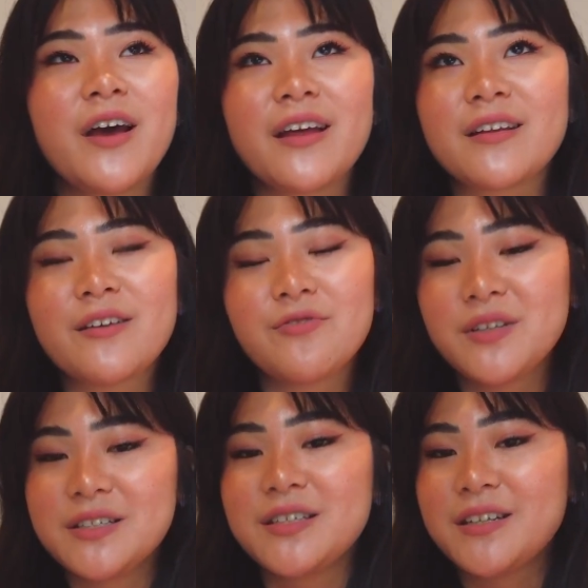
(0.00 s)
and I
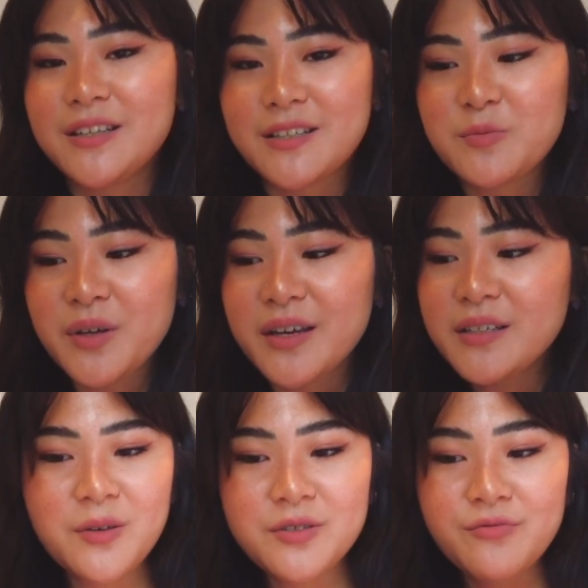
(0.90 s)
really did in this
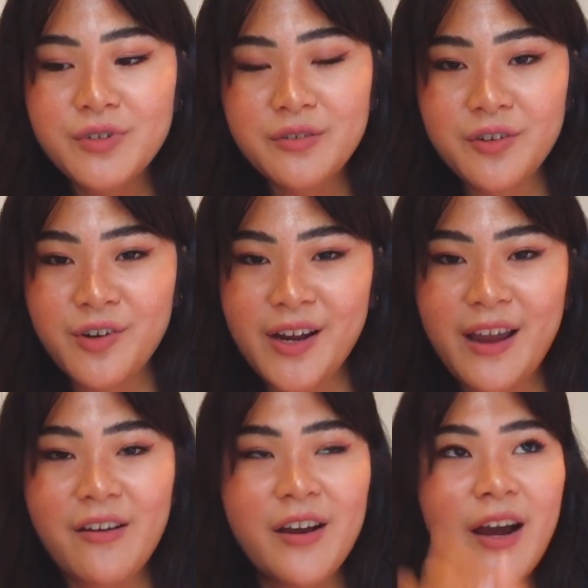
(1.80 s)
place. It was a really, really great
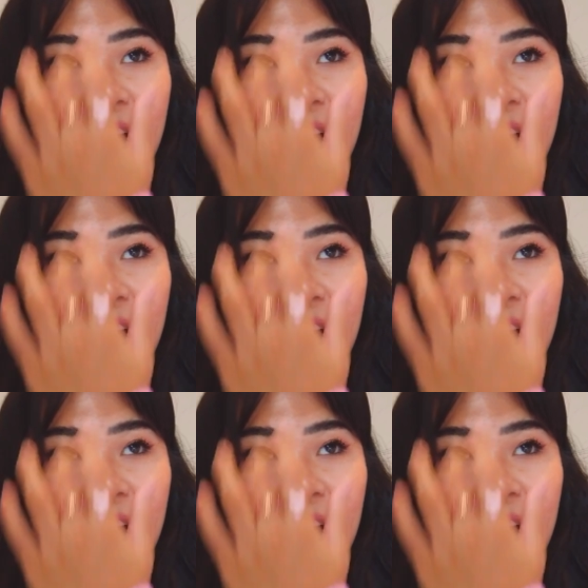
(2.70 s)
area.